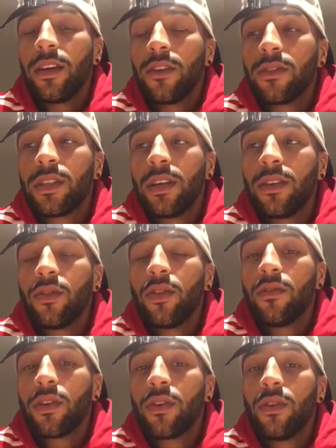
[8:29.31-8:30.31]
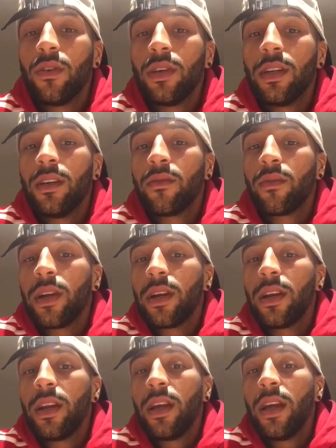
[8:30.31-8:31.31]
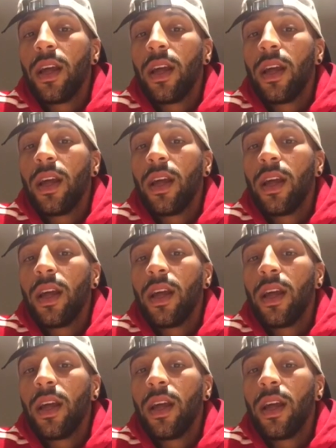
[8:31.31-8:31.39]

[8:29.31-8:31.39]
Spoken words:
And obviously I'll do a recording of when